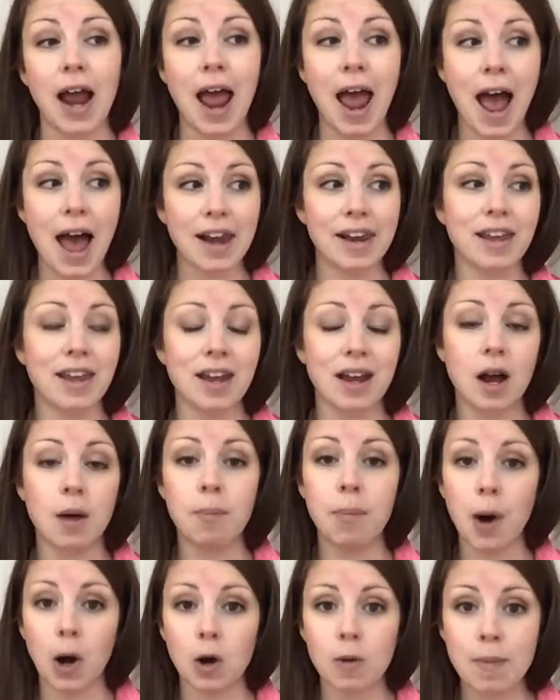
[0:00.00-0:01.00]
adding a
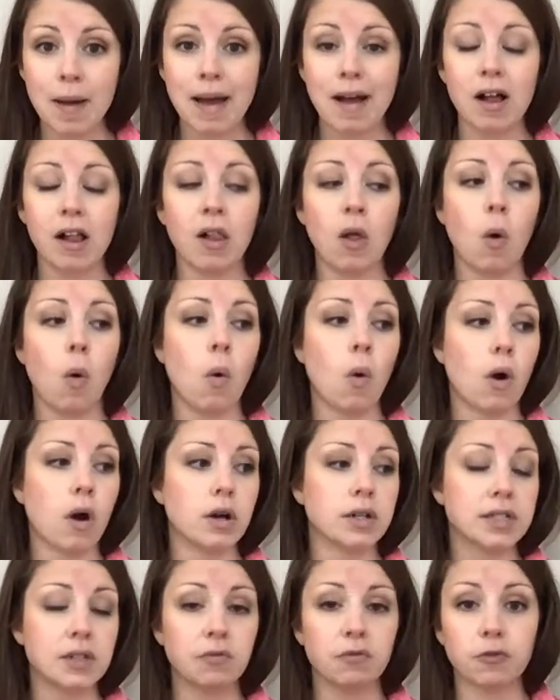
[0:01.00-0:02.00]
barbell or
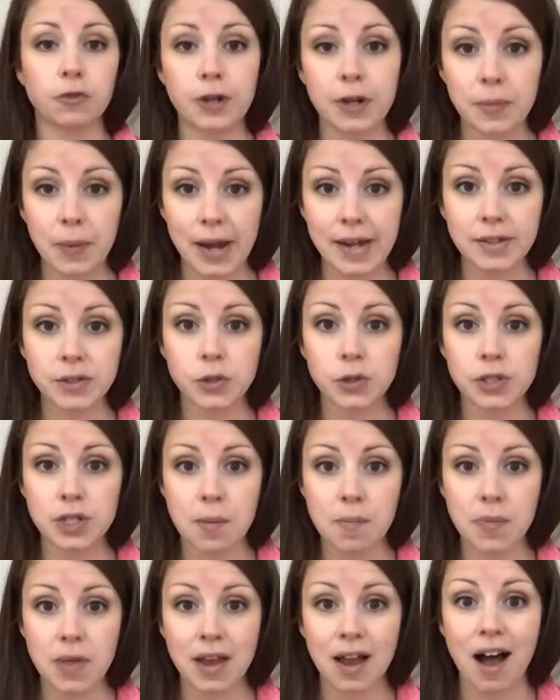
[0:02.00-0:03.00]
some free weights or
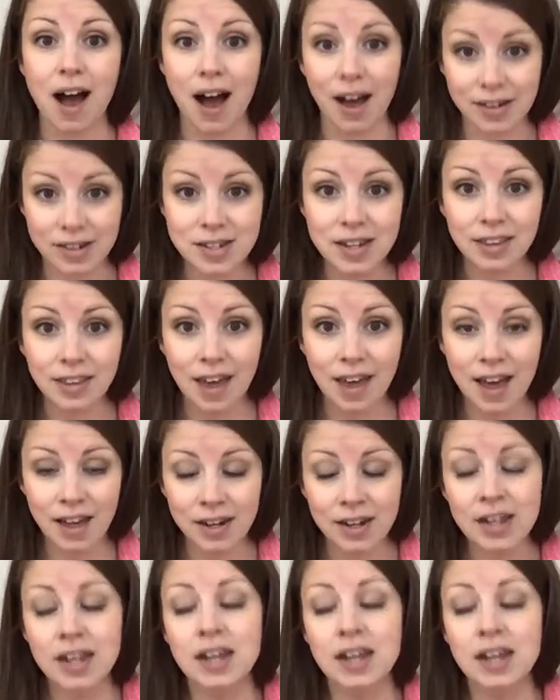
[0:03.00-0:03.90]
something onto that,